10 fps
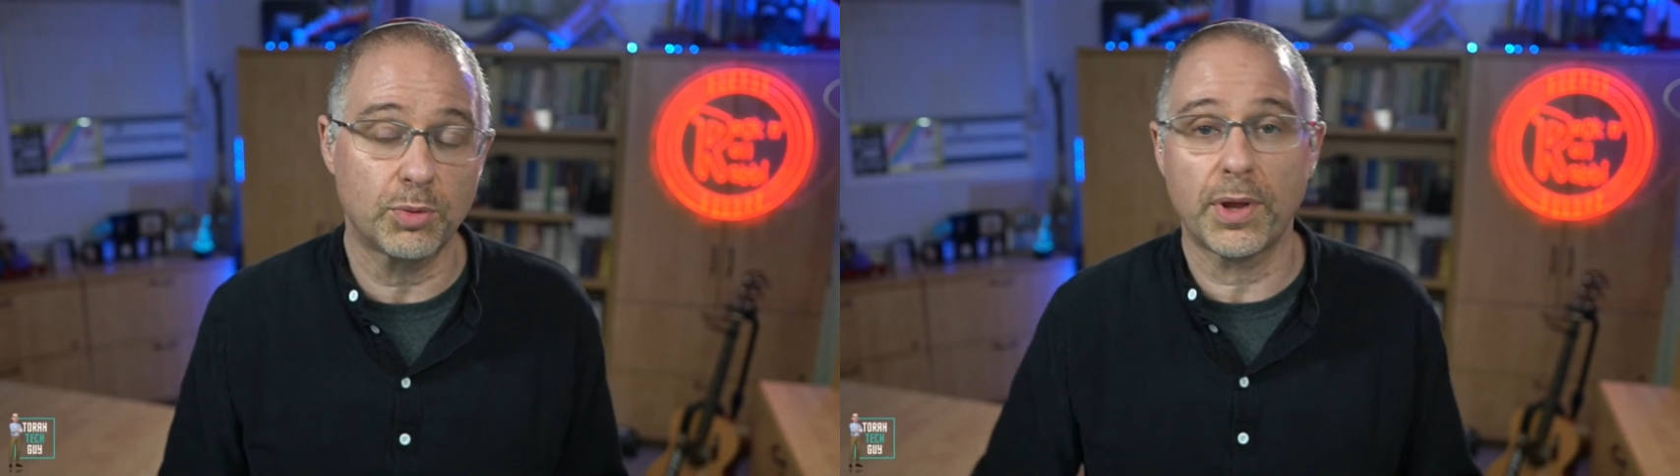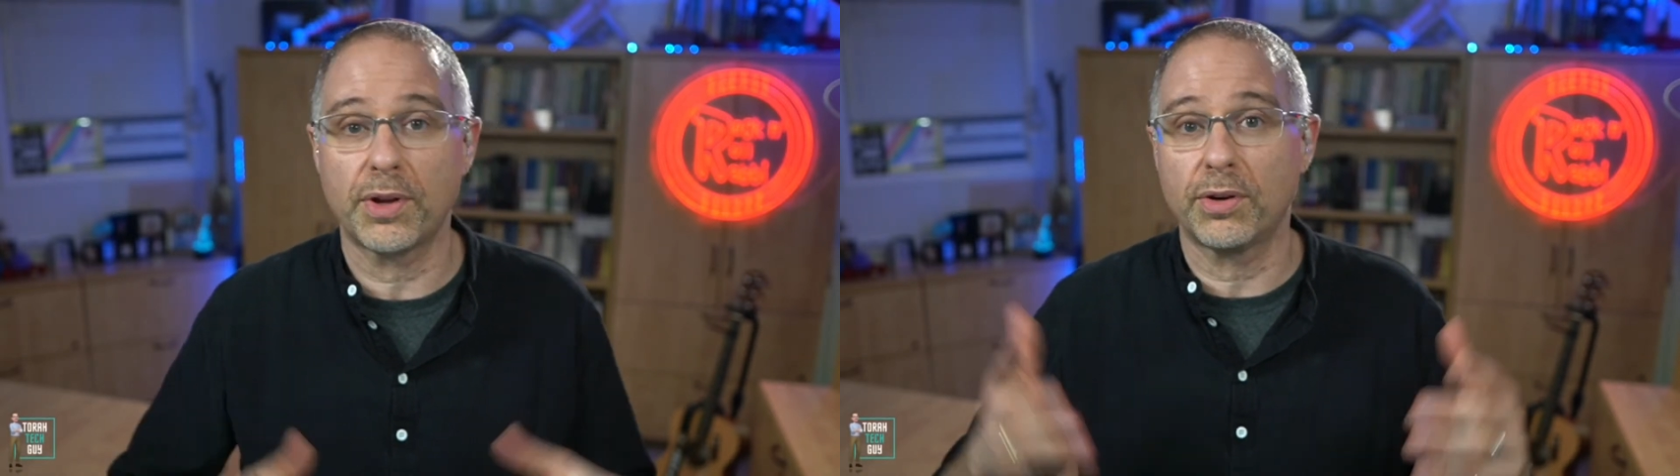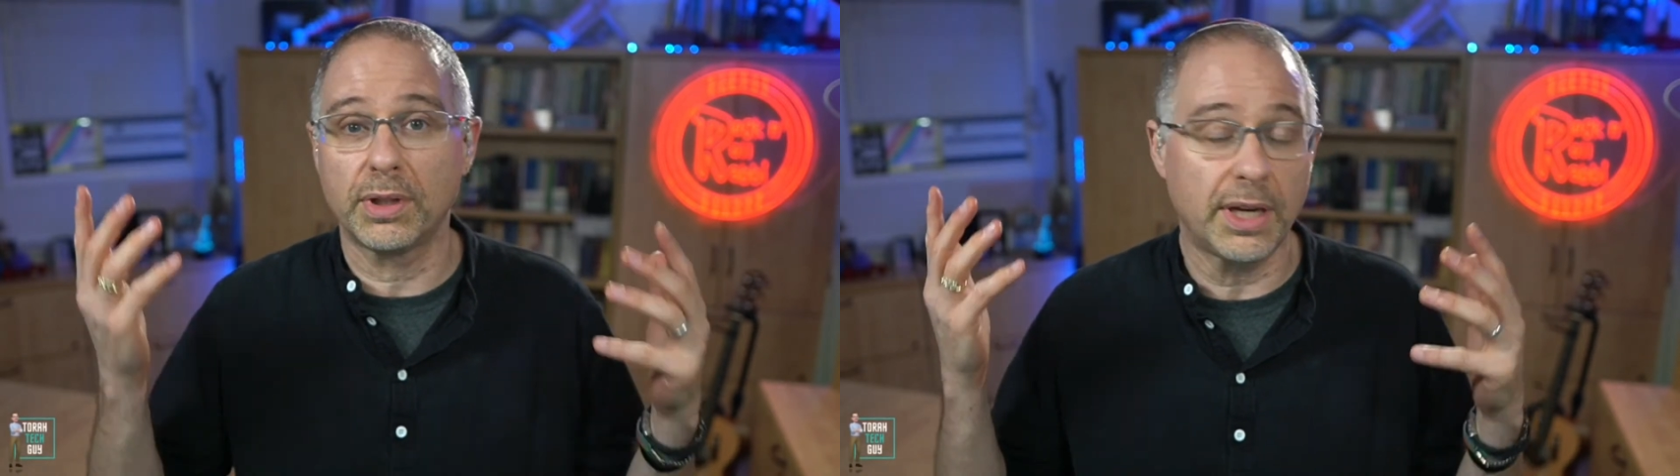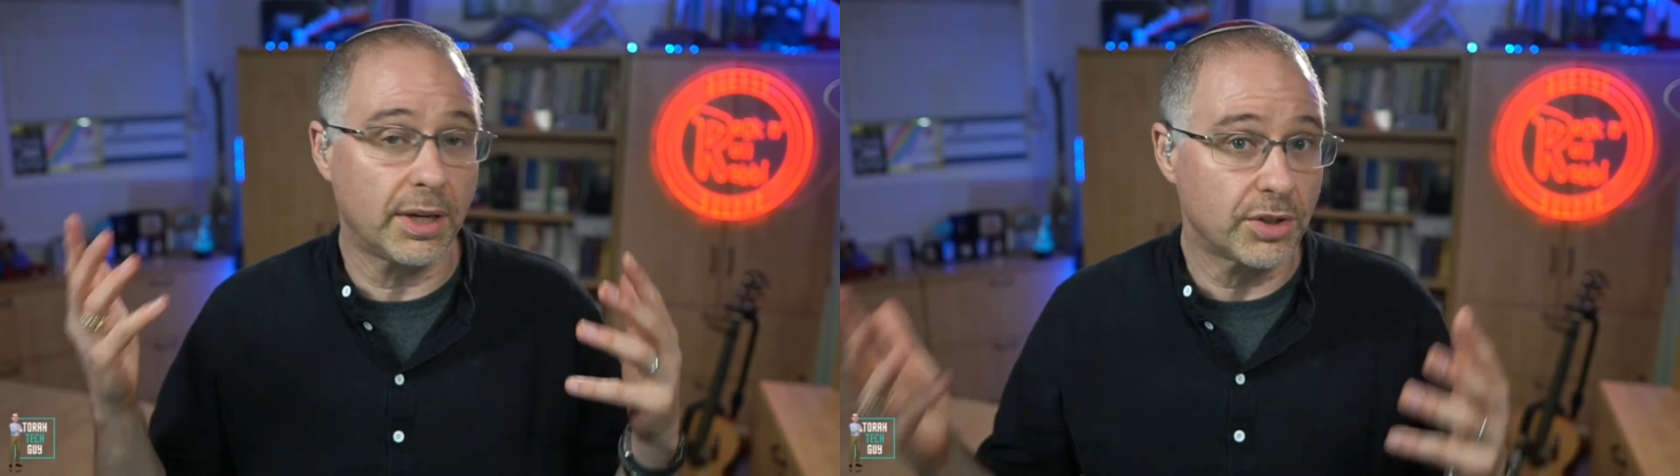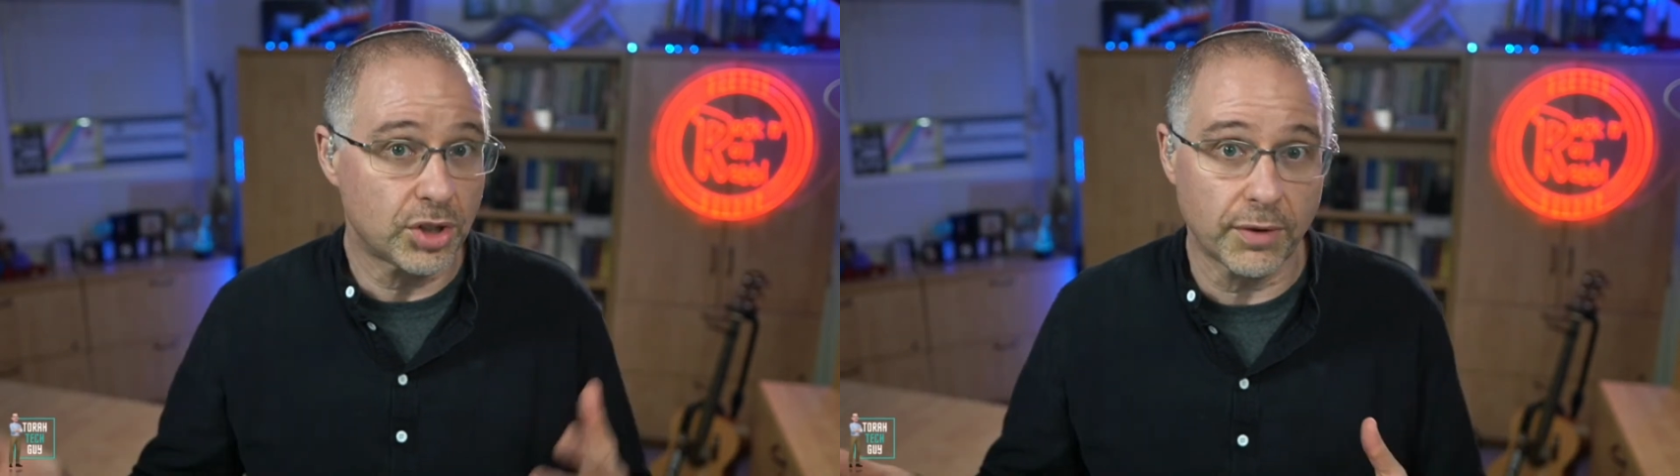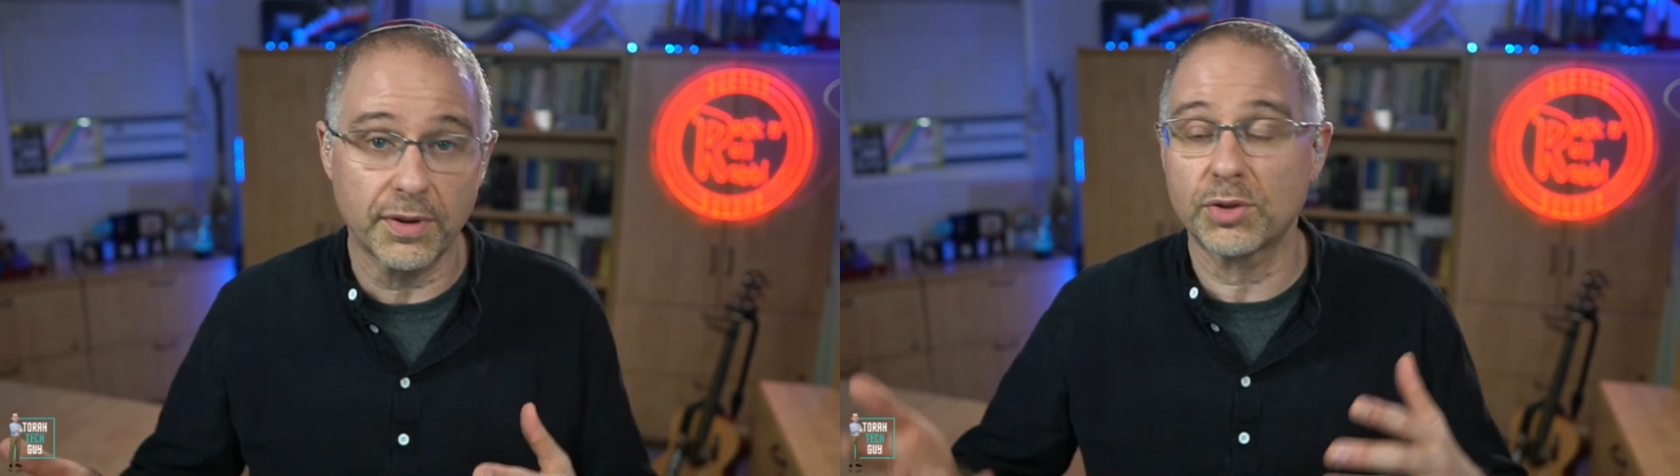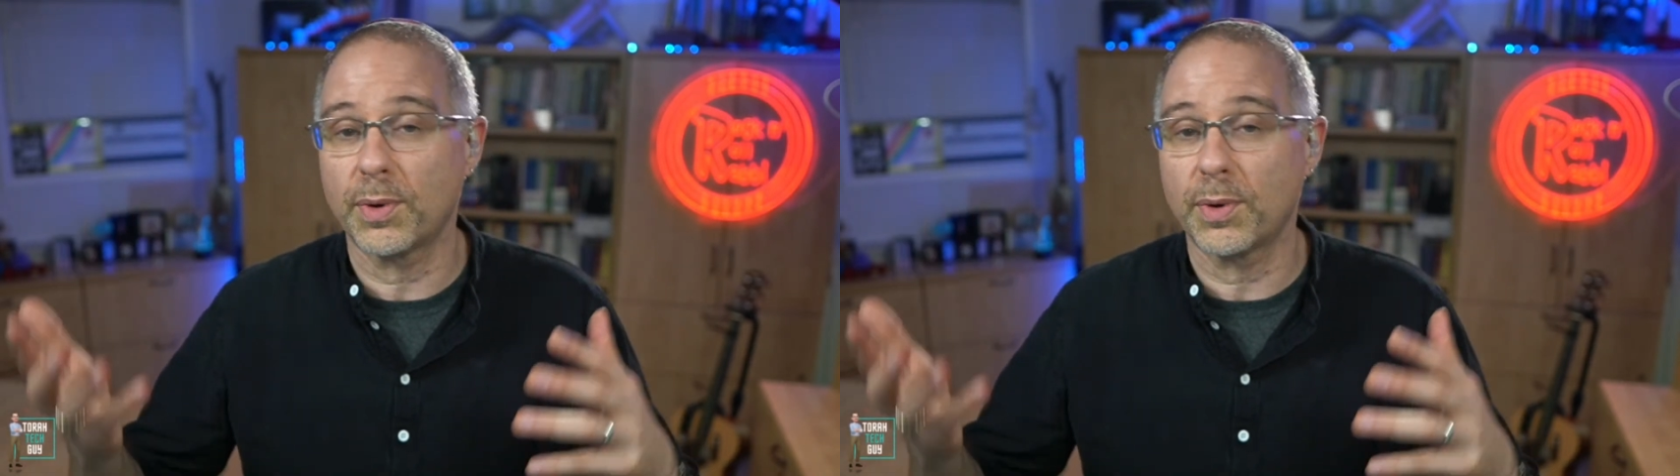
whether you're leading a service,